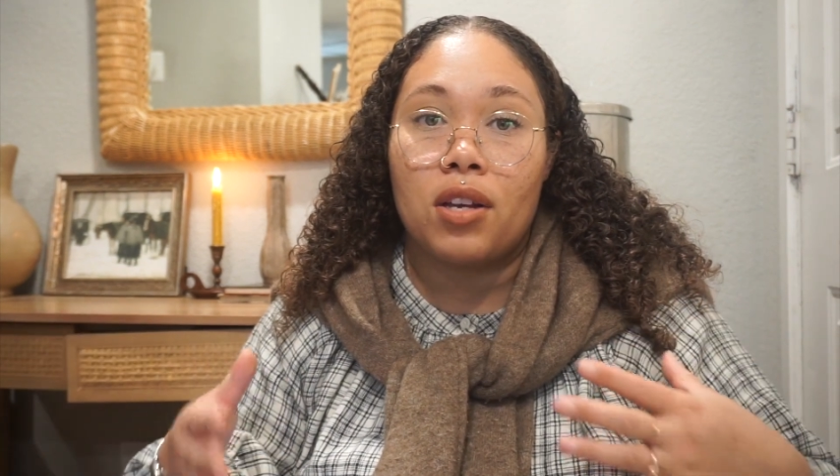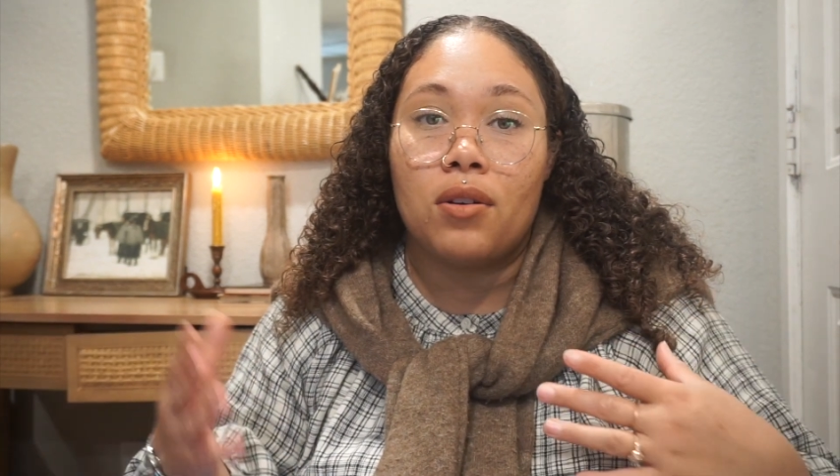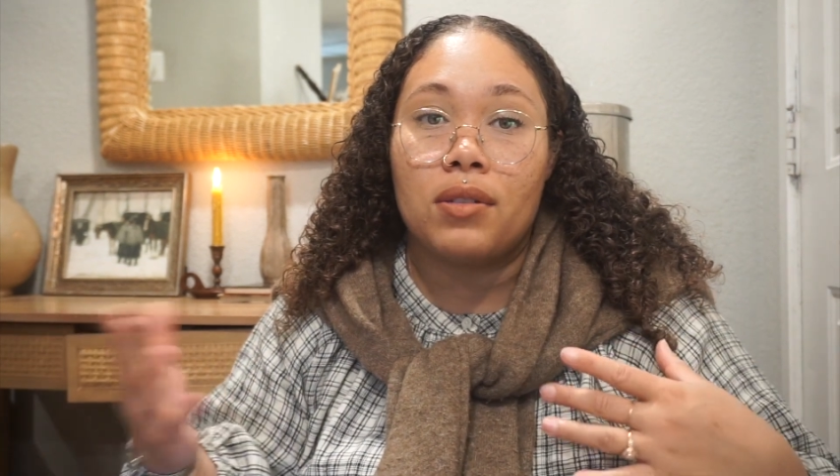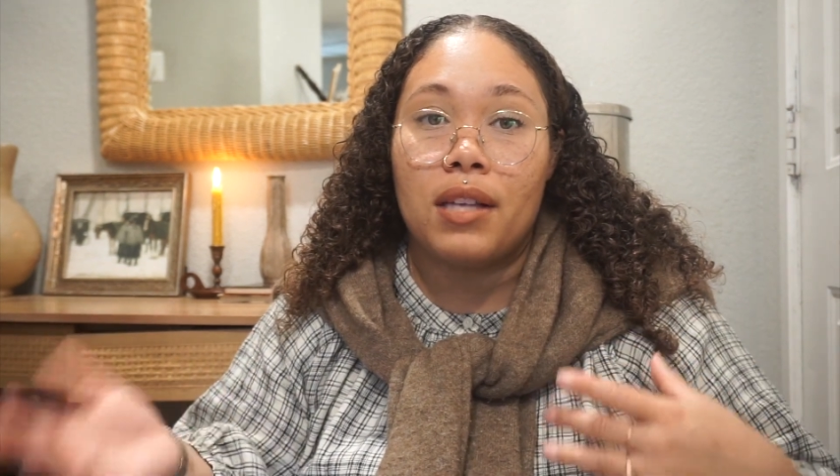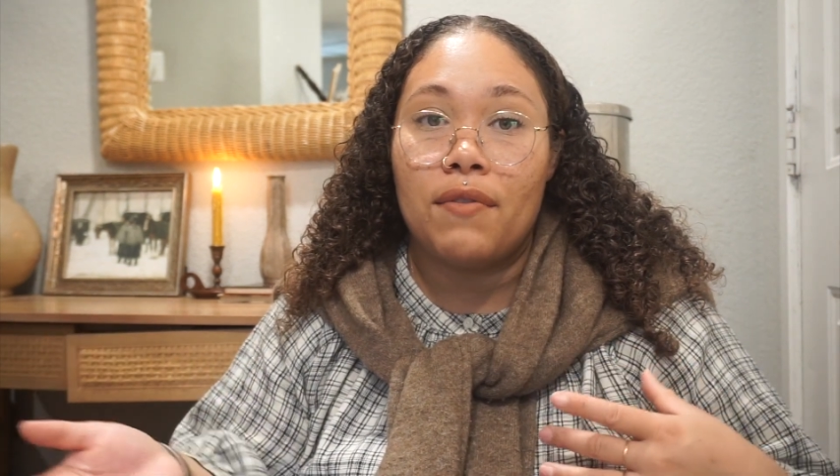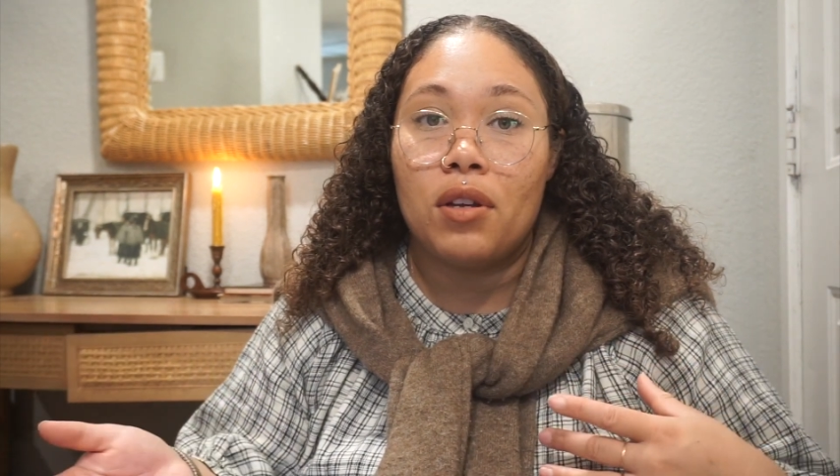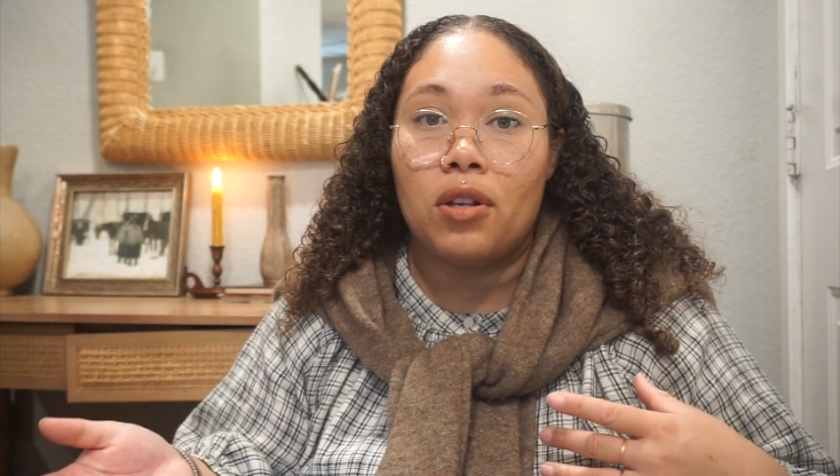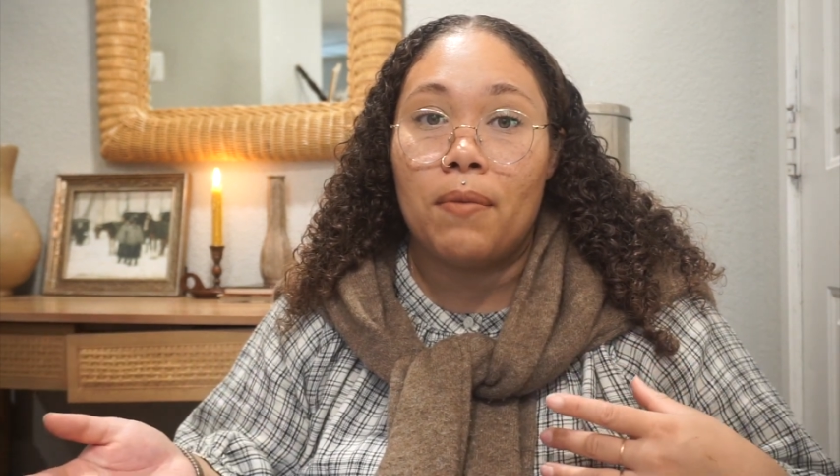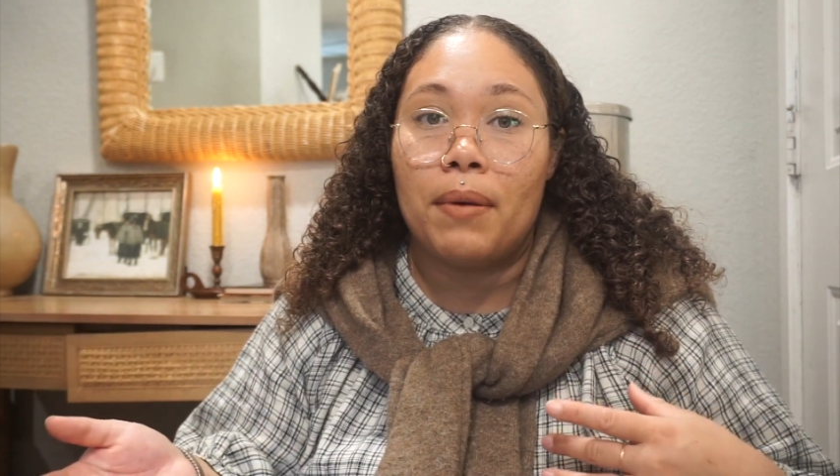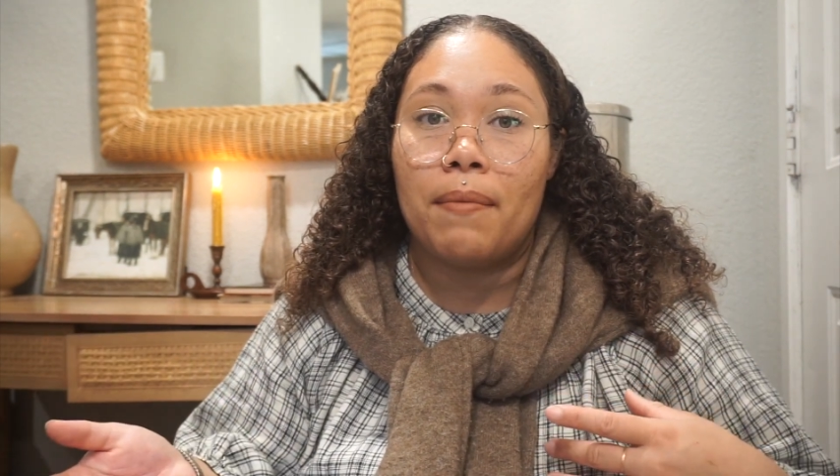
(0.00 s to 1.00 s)
It'll save you a
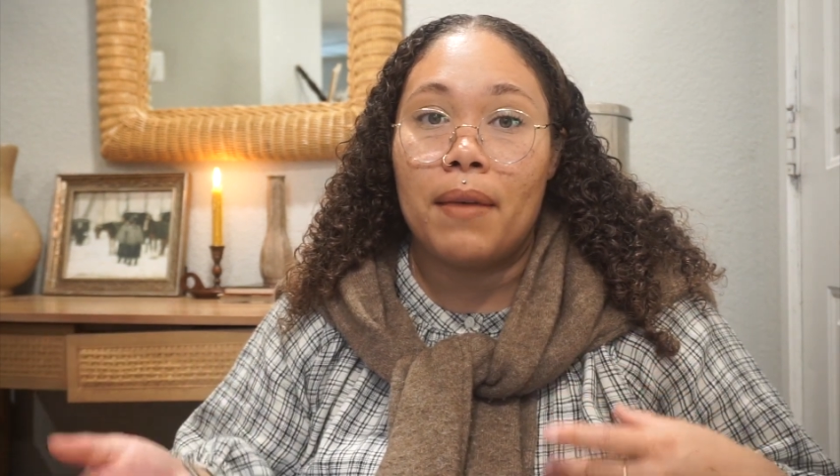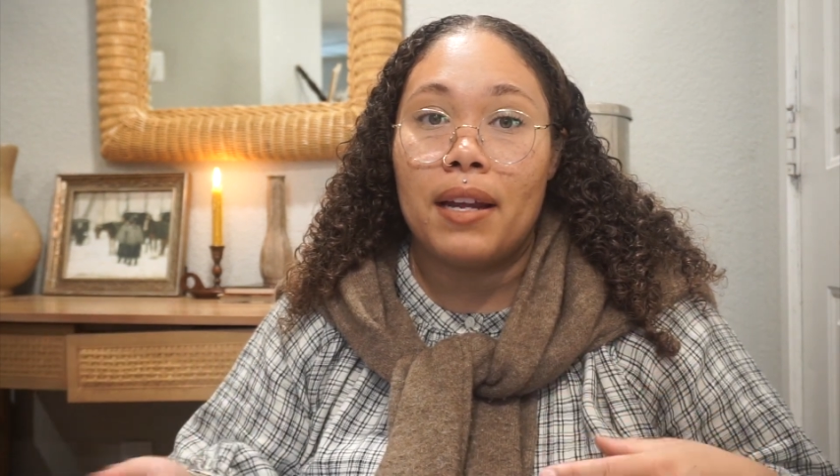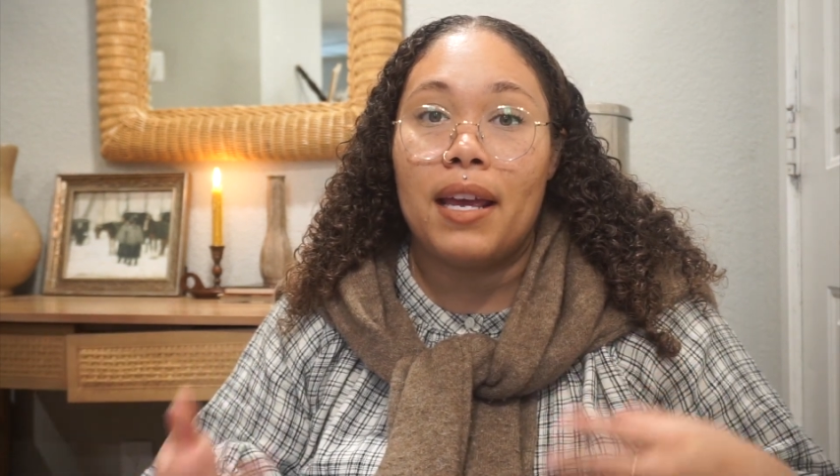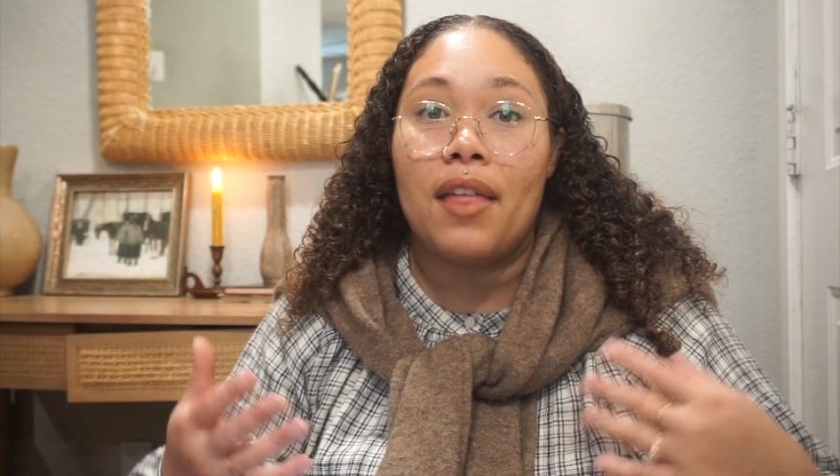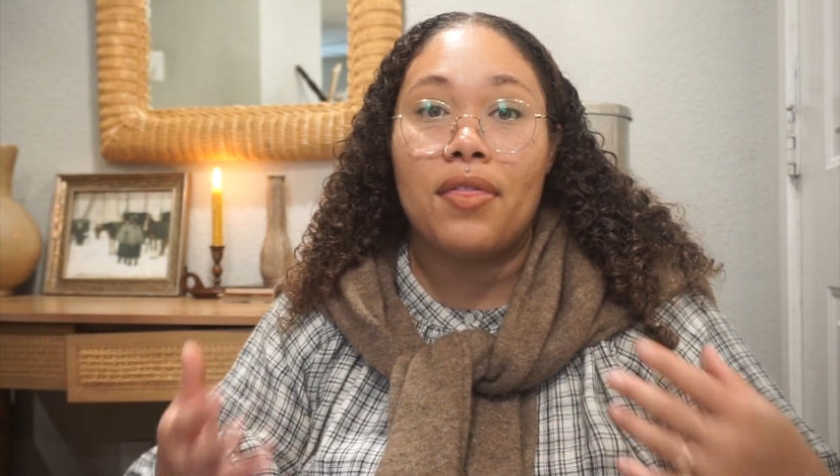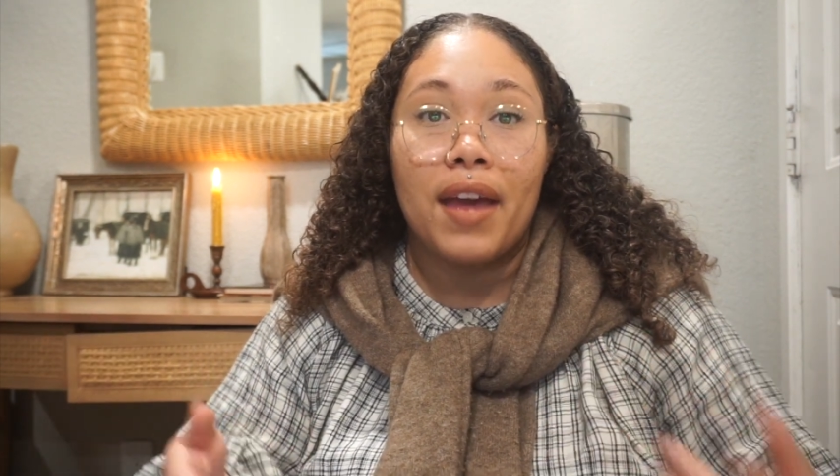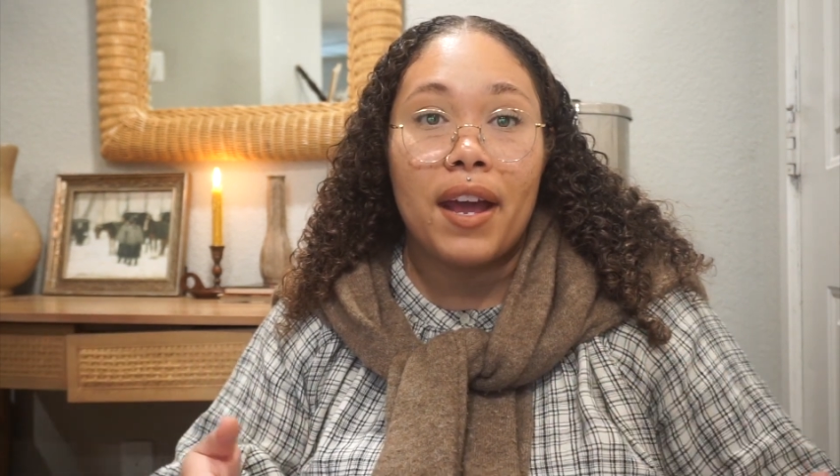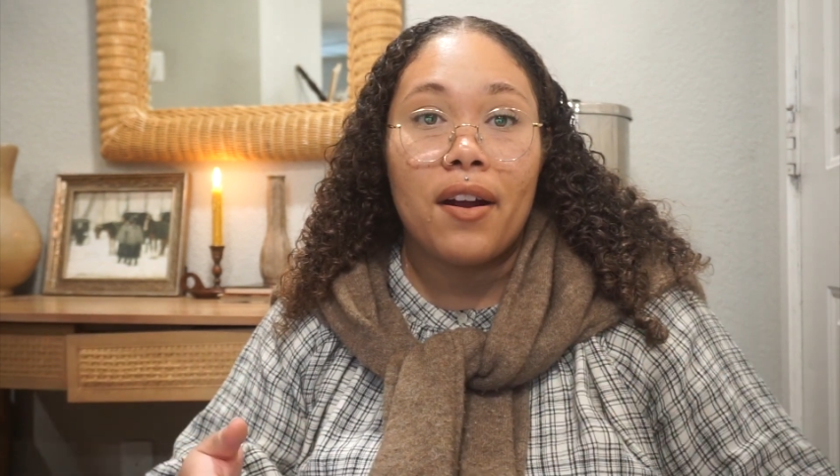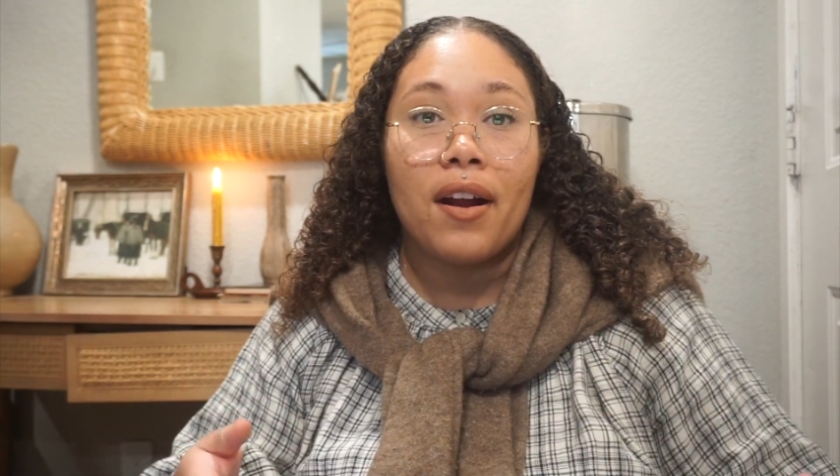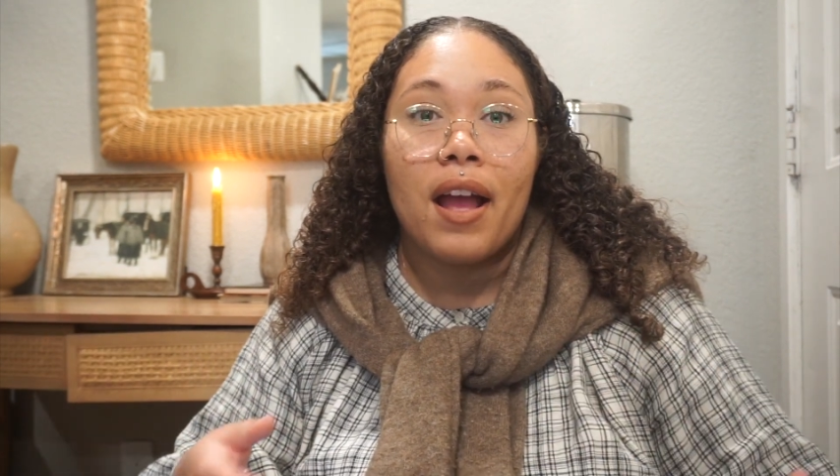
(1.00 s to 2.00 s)
little bit of money
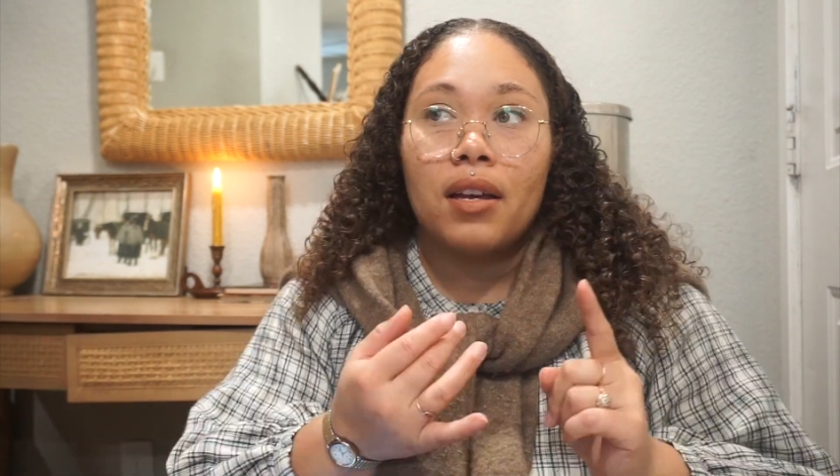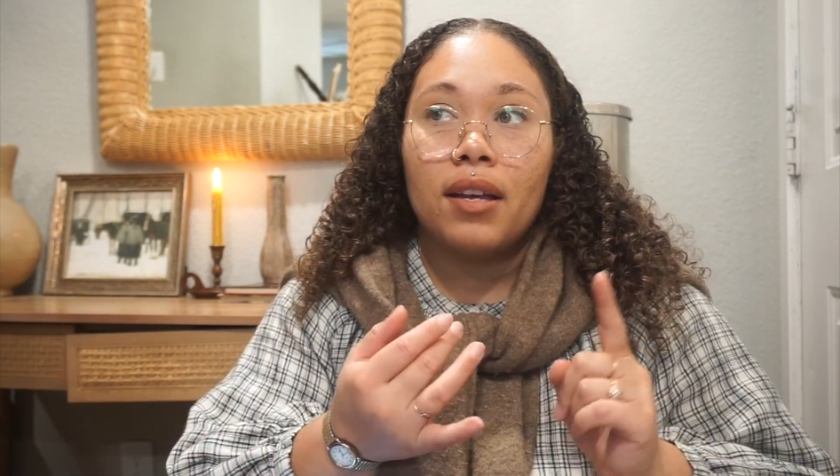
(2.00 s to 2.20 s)
there.